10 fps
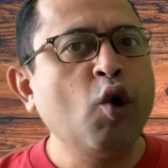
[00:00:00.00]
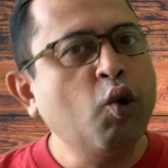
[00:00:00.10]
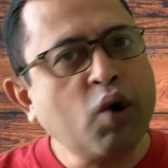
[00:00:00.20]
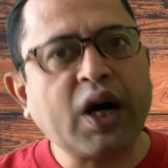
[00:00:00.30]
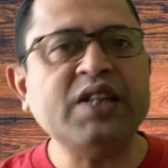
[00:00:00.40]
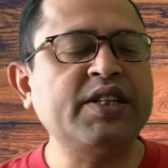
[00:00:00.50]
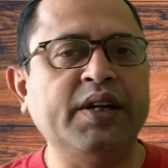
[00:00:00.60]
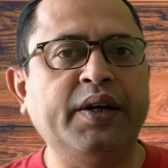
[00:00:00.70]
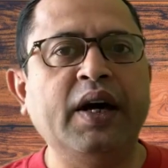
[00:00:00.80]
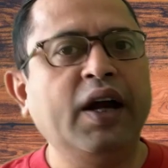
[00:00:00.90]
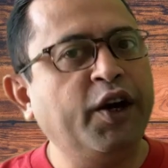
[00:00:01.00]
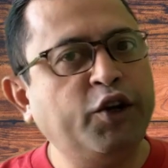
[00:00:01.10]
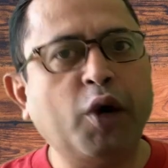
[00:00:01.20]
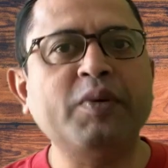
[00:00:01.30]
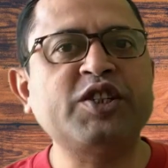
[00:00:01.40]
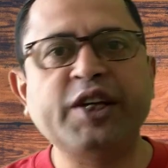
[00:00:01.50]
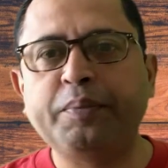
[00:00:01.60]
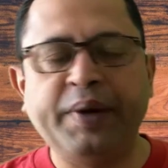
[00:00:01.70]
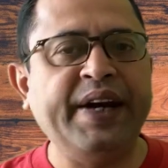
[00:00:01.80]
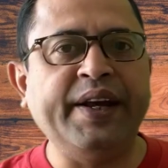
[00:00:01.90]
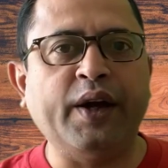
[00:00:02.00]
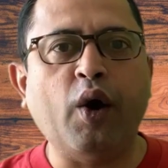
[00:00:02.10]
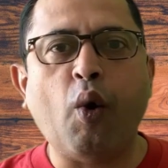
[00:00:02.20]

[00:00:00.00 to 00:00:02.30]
who considered domestic breeding